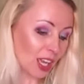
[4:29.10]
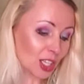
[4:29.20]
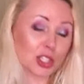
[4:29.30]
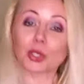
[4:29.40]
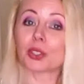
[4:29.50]

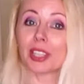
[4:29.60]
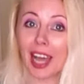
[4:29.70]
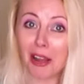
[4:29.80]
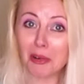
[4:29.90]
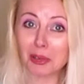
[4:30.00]
so
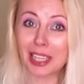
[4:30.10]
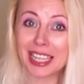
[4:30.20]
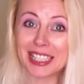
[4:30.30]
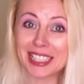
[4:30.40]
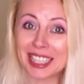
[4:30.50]
now
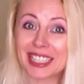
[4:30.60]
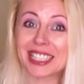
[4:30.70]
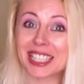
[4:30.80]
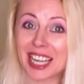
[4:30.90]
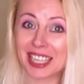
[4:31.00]
let's get
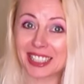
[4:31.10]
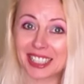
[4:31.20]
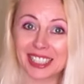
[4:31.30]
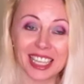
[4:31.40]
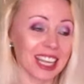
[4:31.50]

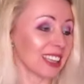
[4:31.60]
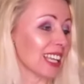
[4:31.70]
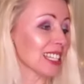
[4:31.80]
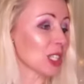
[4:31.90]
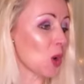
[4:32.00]
started and
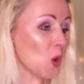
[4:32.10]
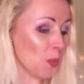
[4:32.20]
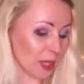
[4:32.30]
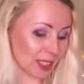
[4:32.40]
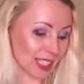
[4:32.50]
let's
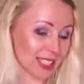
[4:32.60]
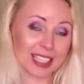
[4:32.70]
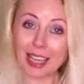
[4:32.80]
open this